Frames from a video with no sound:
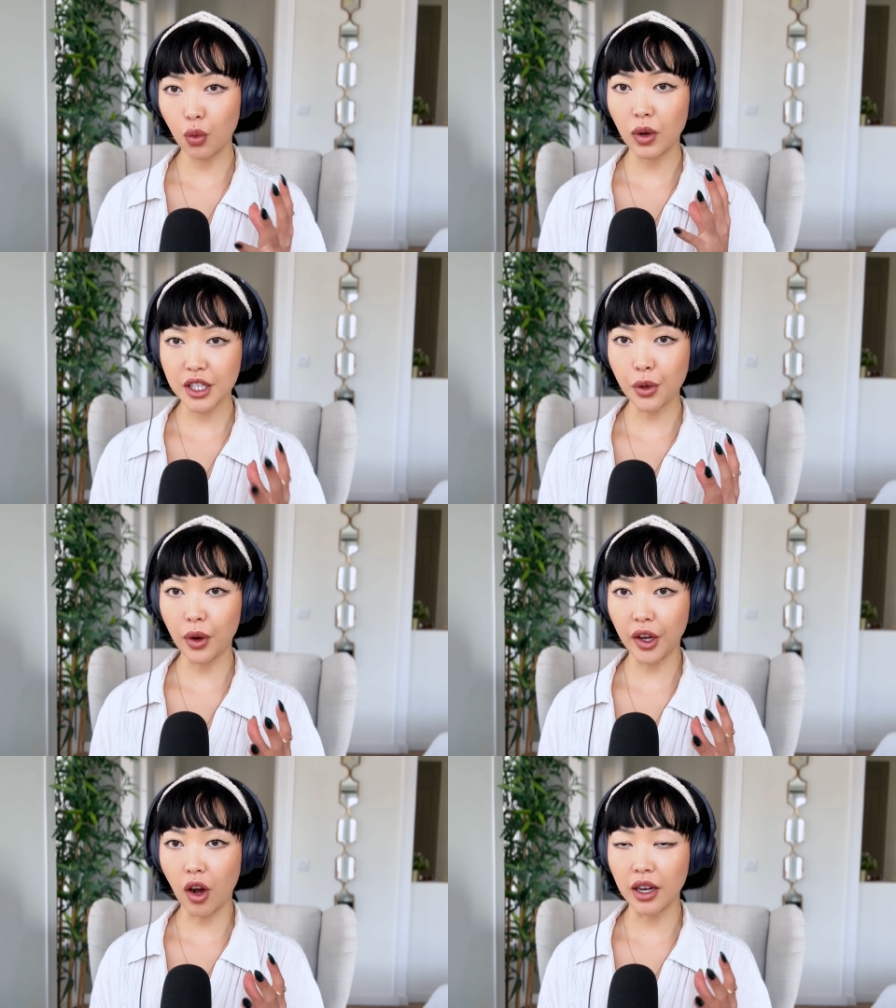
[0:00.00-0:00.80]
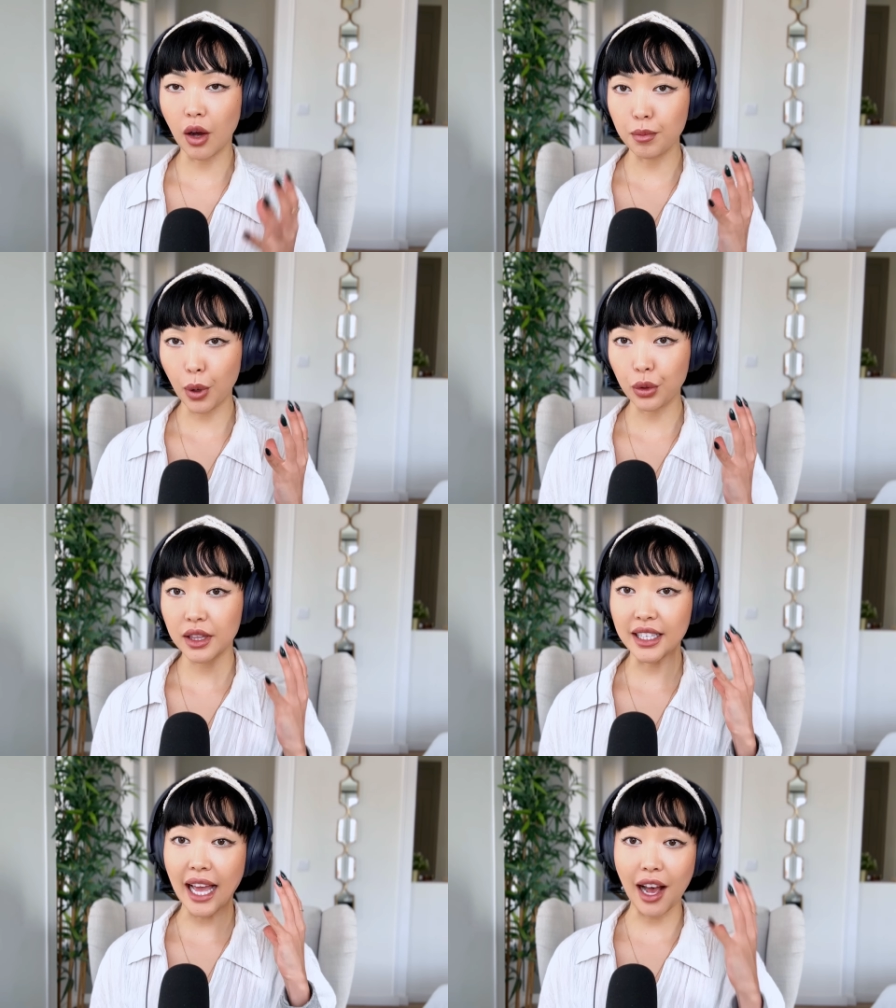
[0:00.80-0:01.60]
what's going on both
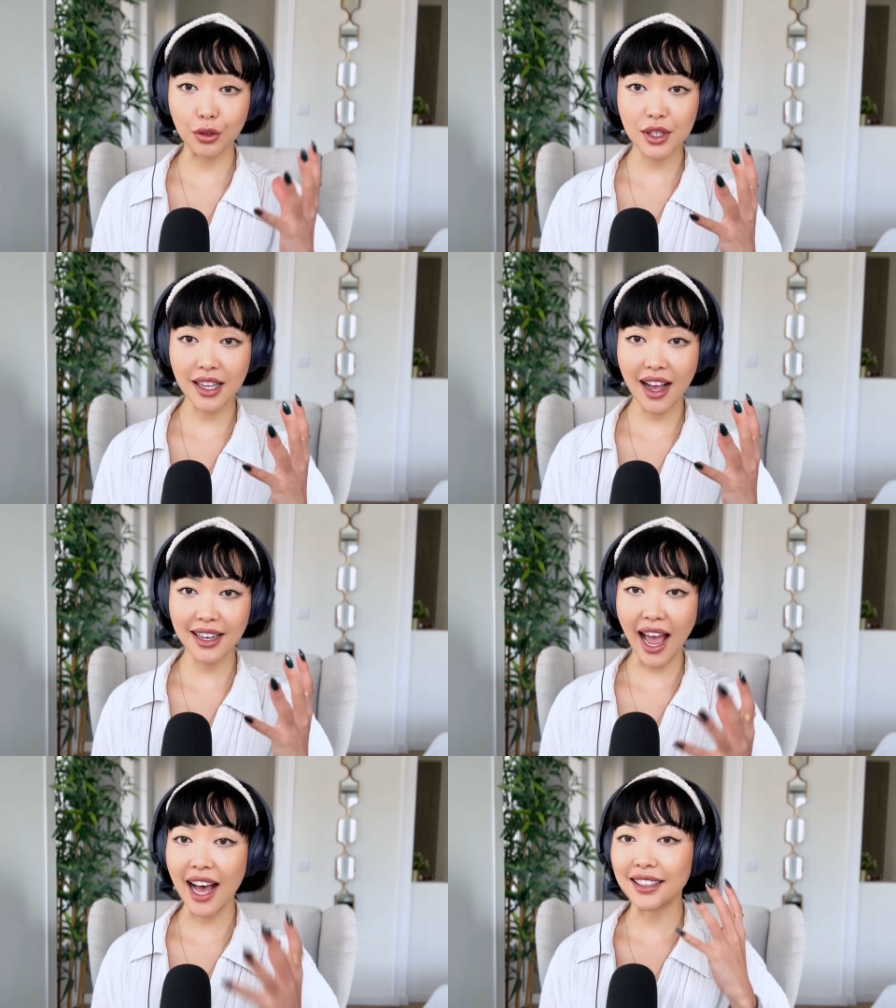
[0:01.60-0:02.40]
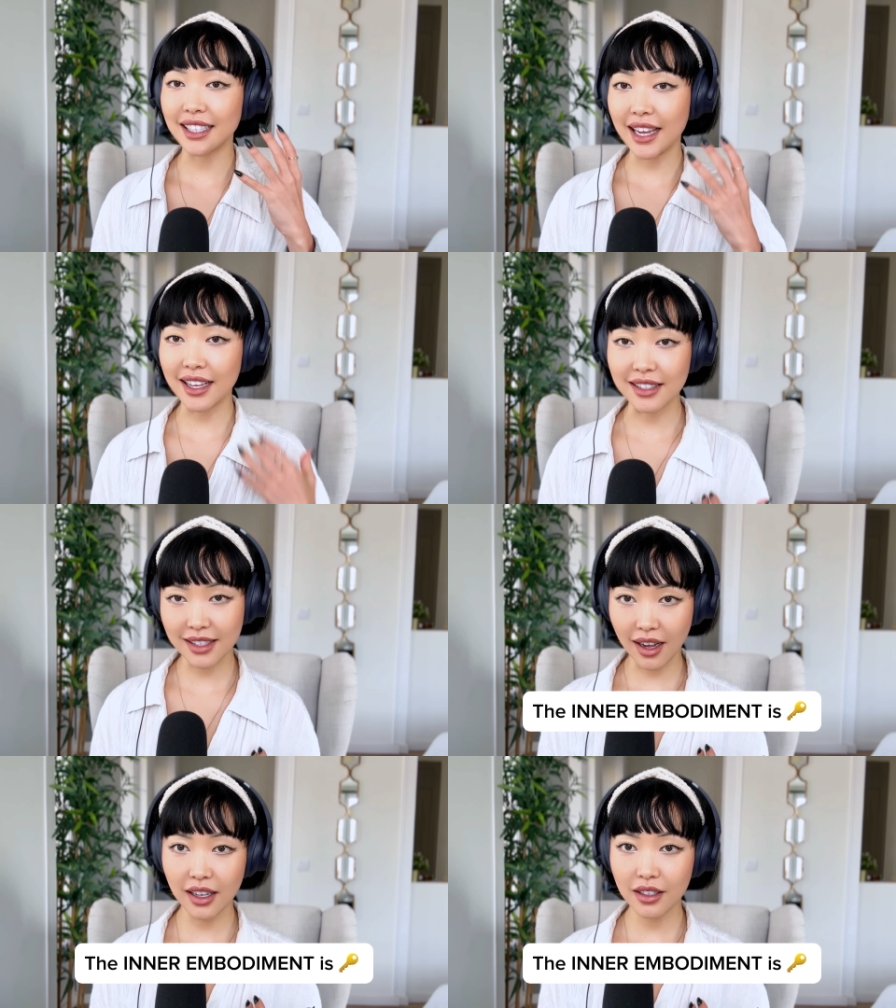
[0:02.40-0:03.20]
the outside and the
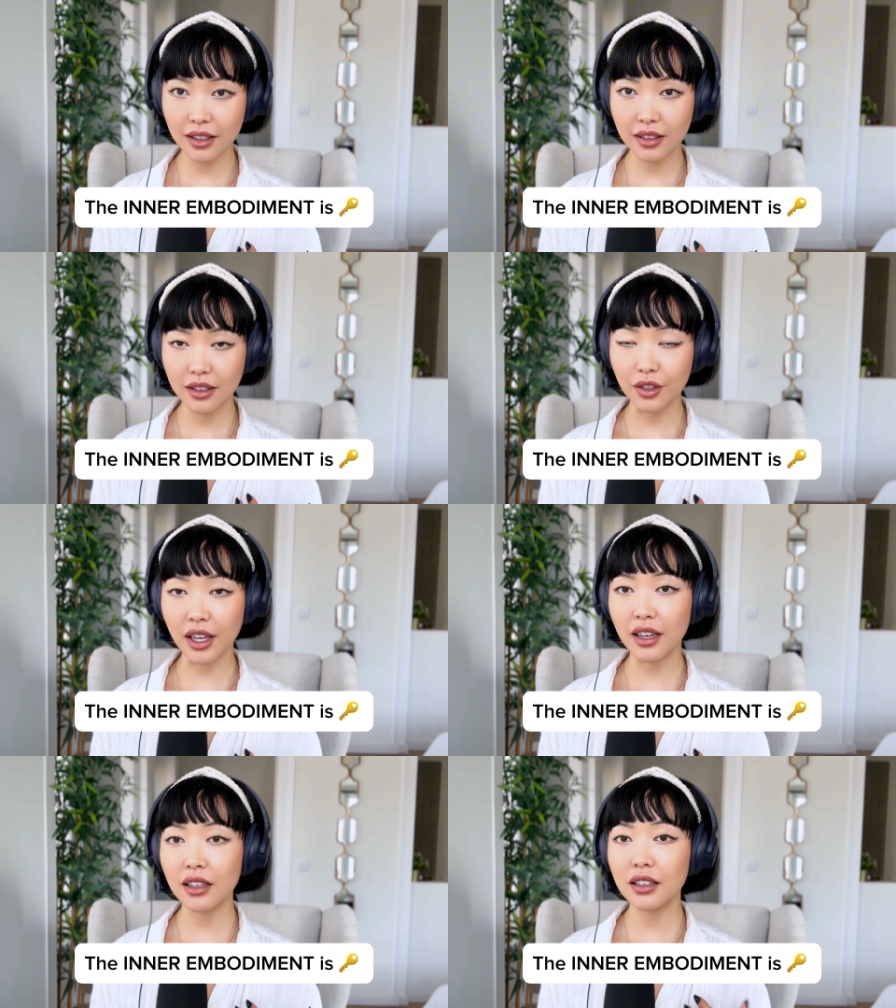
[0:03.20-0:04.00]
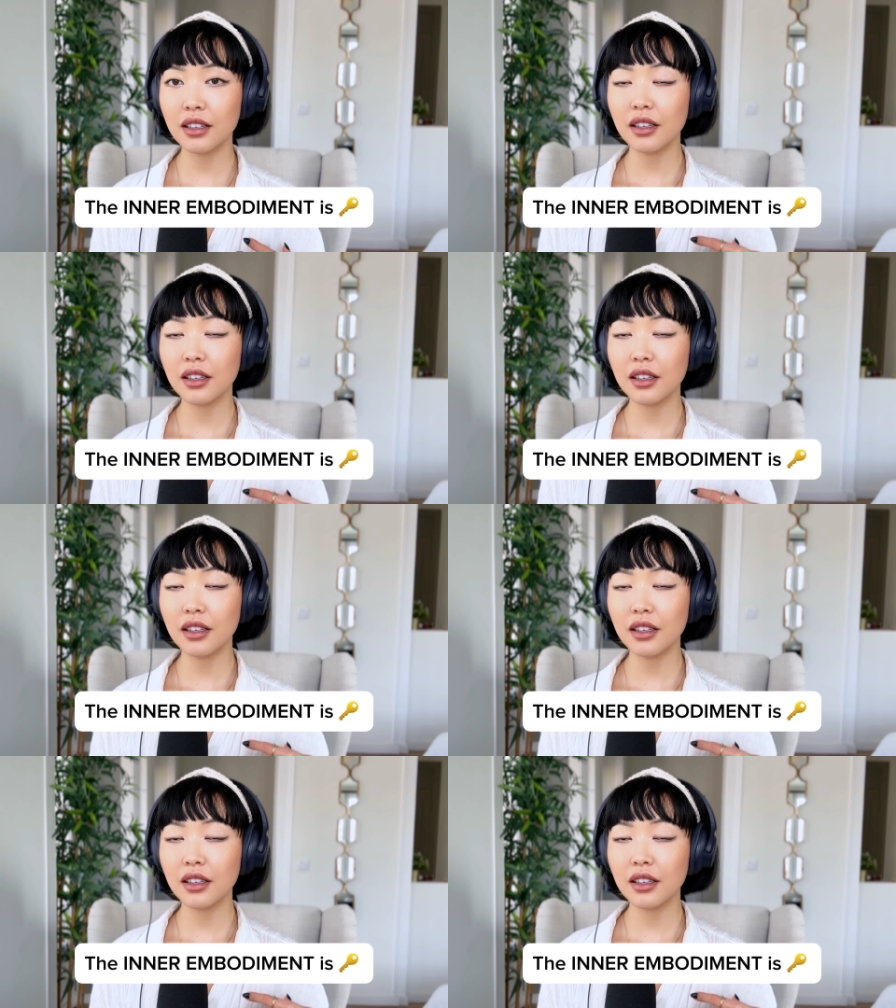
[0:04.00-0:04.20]
inside. Okay.